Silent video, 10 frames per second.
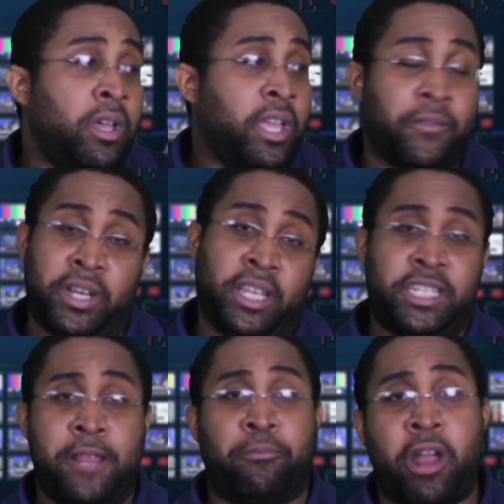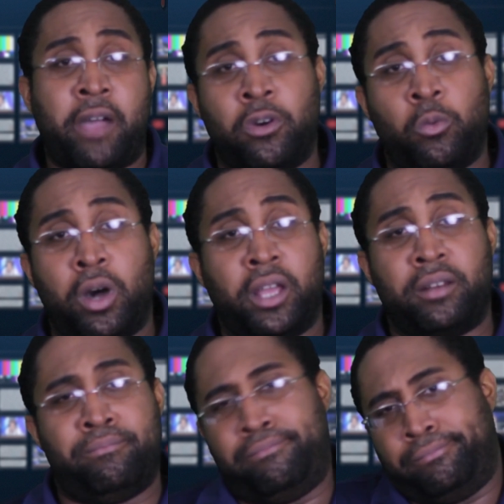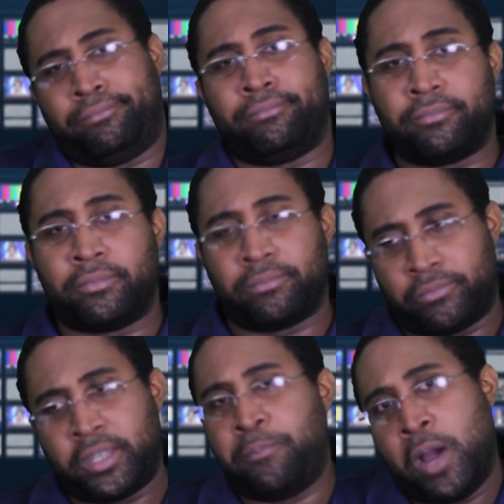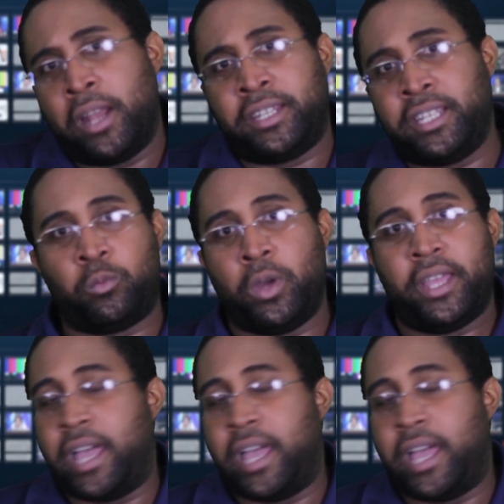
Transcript: If a nigga said Bravo won, he probably did win.